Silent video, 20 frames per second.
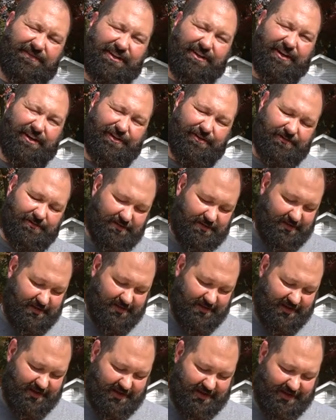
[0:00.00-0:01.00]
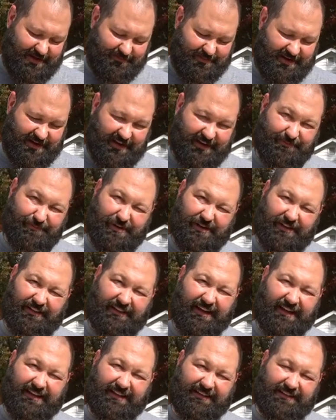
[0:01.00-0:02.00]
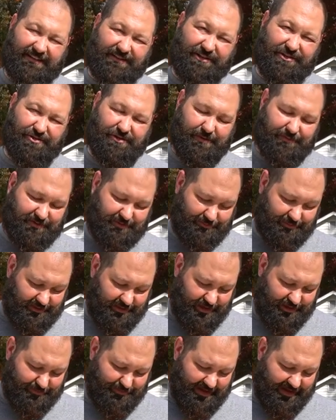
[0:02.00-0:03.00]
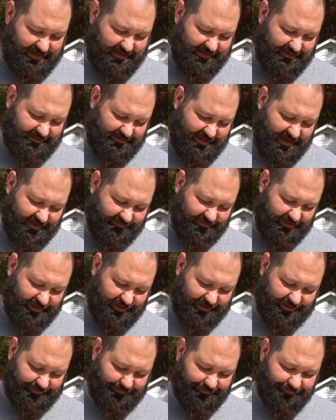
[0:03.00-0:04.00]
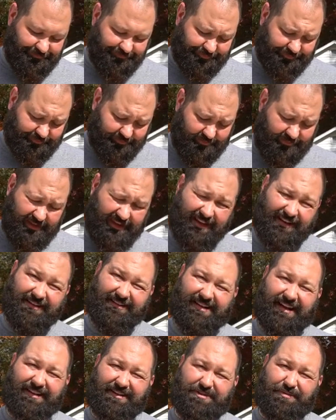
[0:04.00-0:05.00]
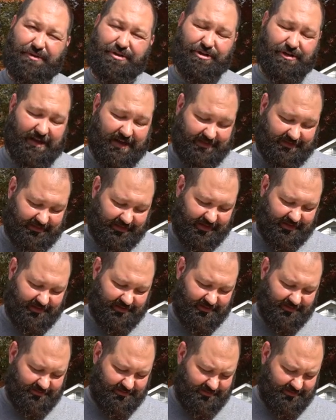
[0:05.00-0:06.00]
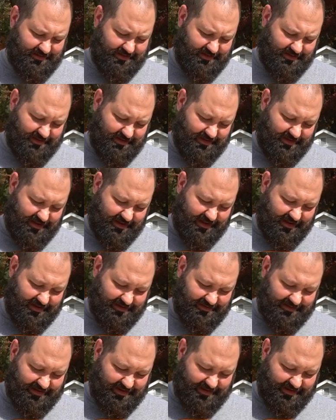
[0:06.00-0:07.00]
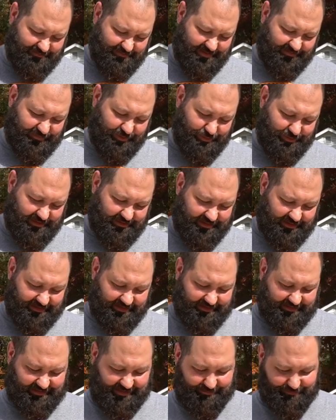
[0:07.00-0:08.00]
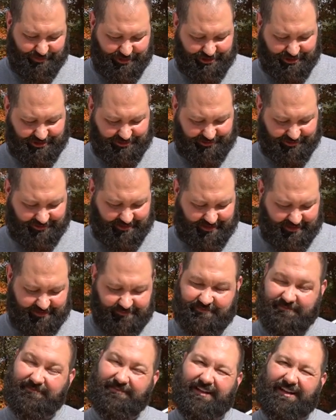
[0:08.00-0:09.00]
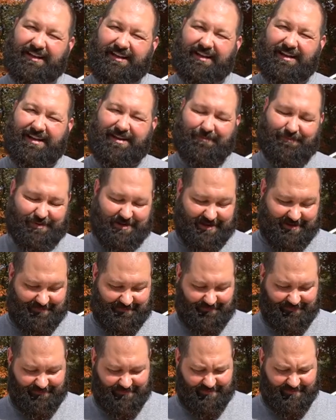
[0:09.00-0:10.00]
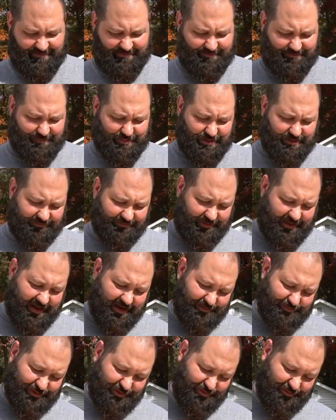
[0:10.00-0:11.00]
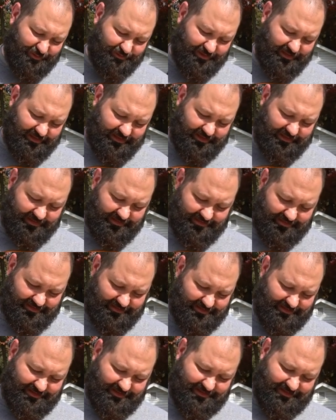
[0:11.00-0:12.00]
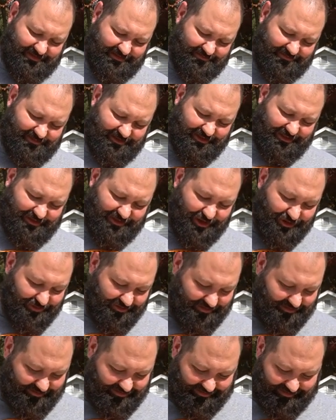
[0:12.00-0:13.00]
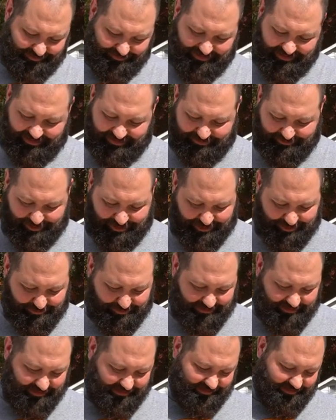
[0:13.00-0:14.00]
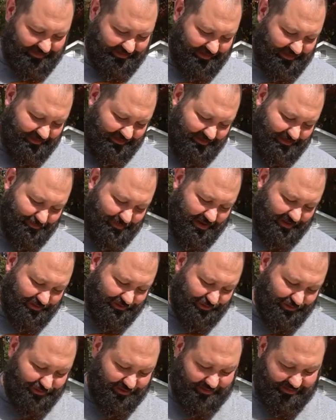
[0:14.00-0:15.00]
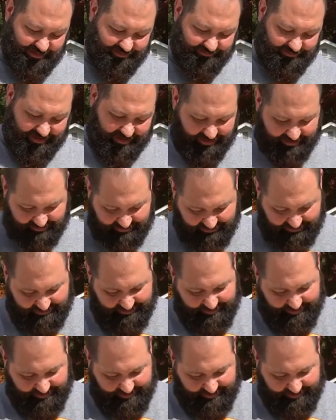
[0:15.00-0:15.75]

video, and I can put a link in the description below about that video, tell us what you guys think, and if you would have done the same purchase or not. But beautiful animals. We're really stoked to be working with this the Monsoon stuff now,